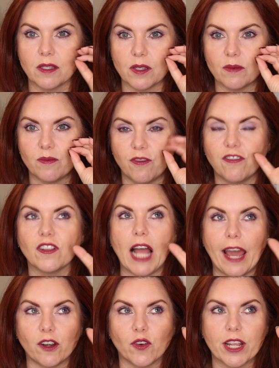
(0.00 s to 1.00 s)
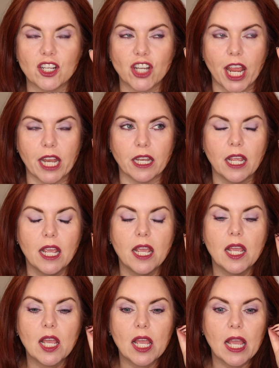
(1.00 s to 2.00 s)
a flattering shade.
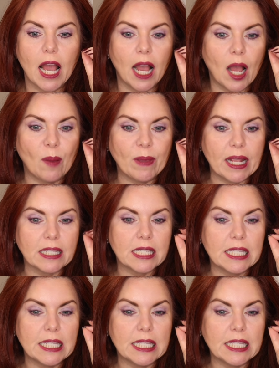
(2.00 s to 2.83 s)
It's